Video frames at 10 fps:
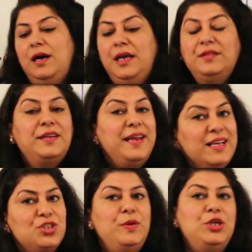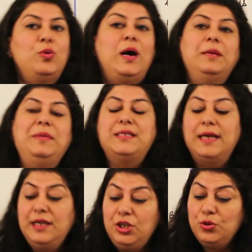in the next video, I'll be
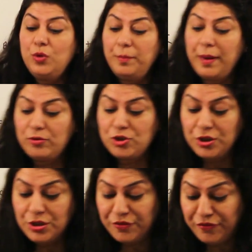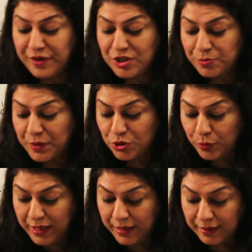telling you about the difference
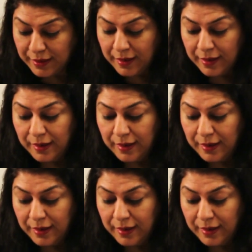between,